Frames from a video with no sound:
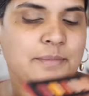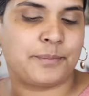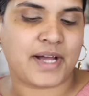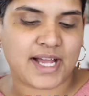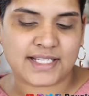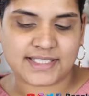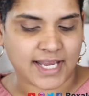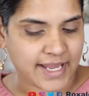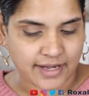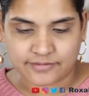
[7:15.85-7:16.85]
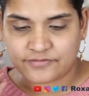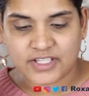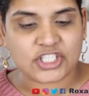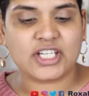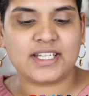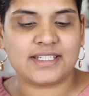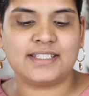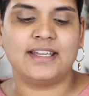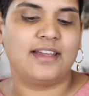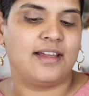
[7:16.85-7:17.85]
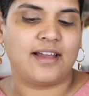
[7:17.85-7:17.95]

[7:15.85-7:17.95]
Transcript: but I had a vision.